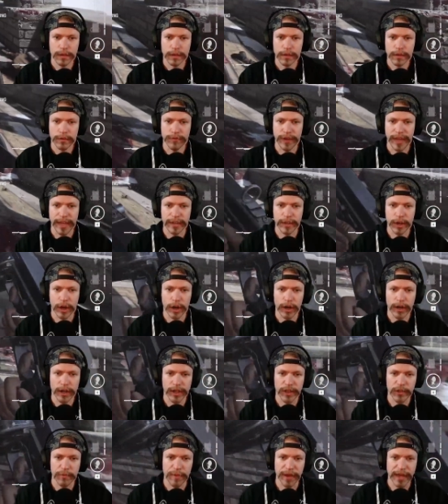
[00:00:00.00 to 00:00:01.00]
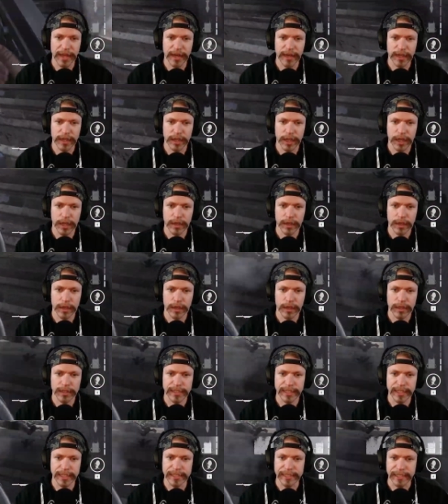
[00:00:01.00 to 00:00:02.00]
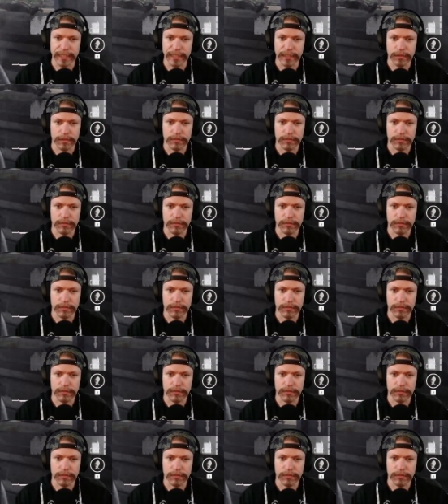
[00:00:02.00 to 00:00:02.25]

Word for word: Vanguard has been decent.